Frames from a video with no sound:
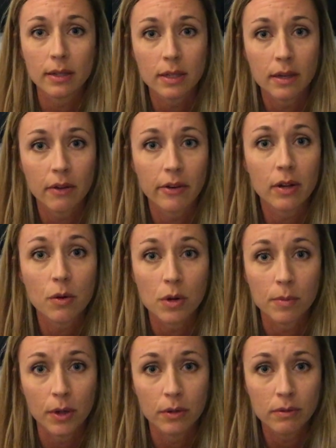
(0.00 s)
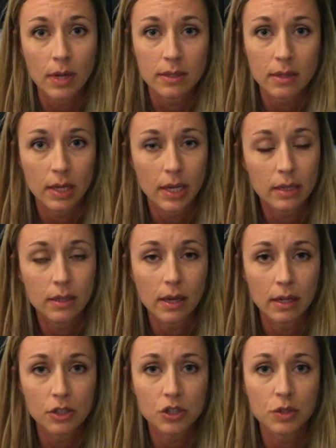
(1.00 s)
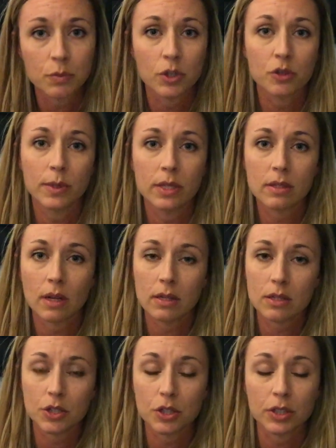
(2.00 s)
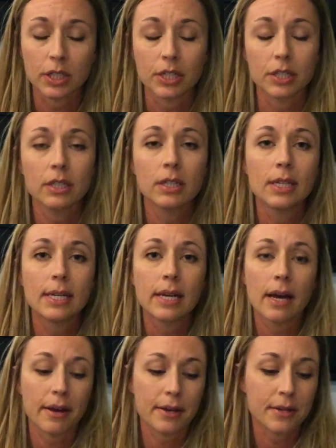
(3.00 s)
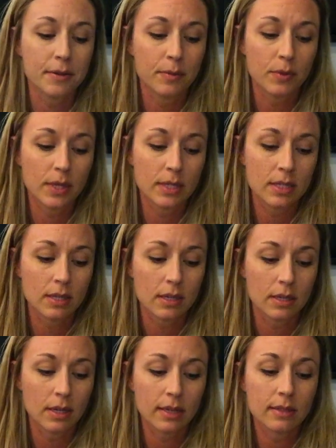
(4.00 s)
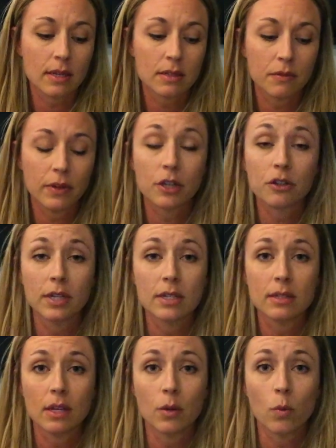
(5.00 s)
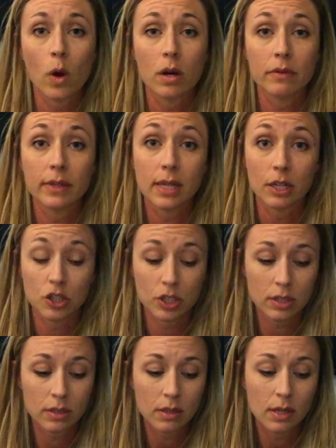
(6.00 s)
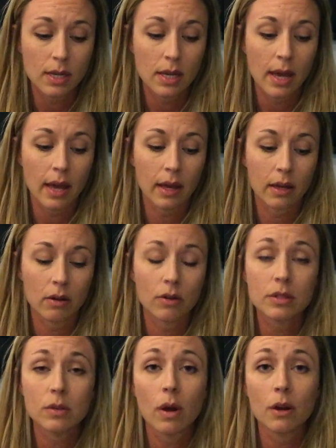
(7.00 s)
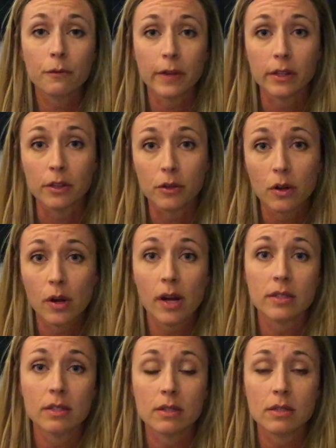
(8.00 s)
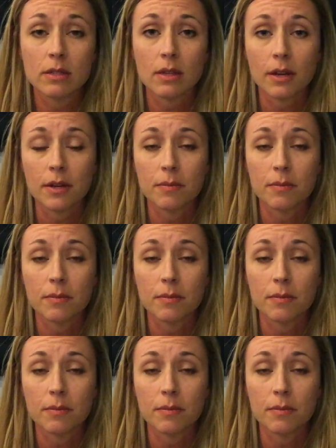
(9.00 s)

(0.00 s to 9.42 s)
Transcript: antidiuretic hormone, SIADH, which we discussed earlier, is an excessive increase in water retention. And also heart failure causes